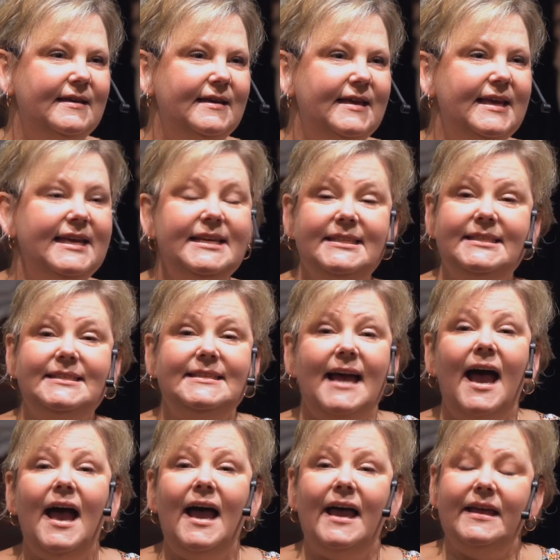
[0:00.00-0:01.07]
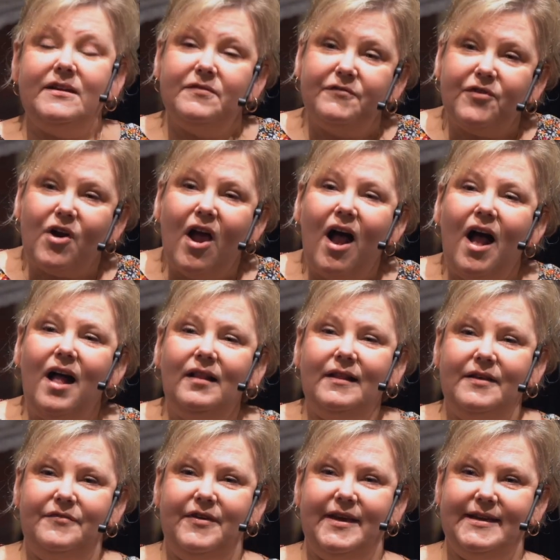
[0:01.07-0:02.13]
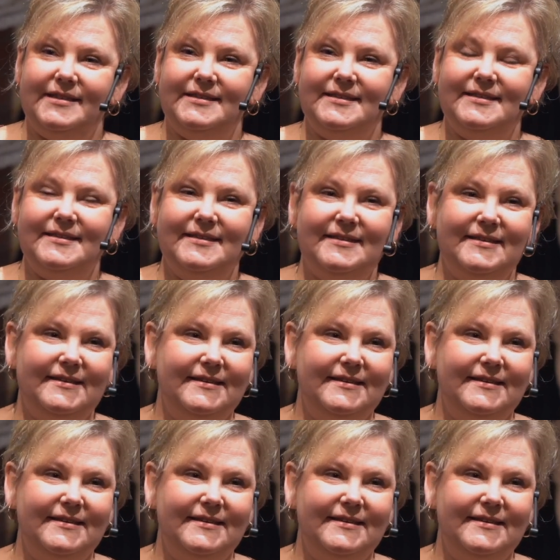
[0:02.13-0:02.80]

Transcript: He's died for all of us.